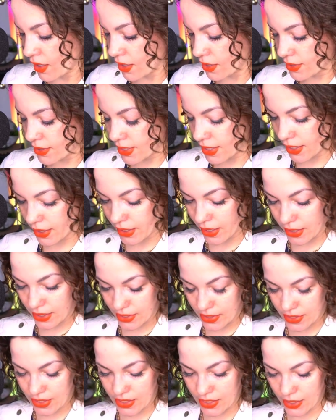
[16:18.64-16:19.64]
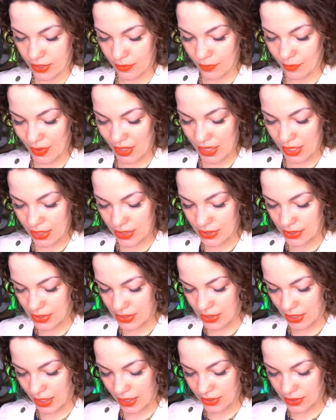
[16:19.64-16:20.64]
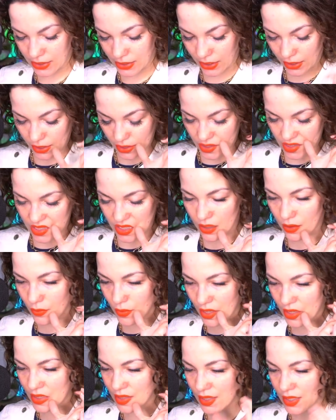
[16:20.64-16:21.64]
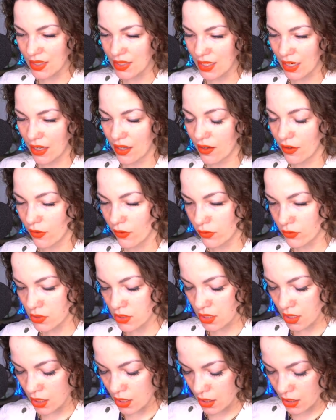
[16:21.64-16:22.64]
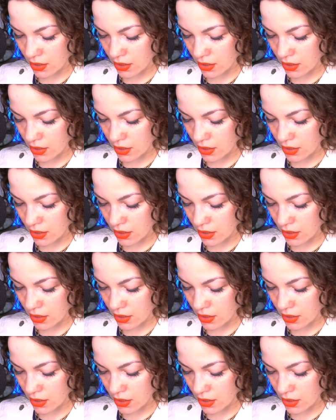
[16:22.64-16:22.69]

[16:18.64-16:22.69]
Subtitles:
To get some insights, to get some details.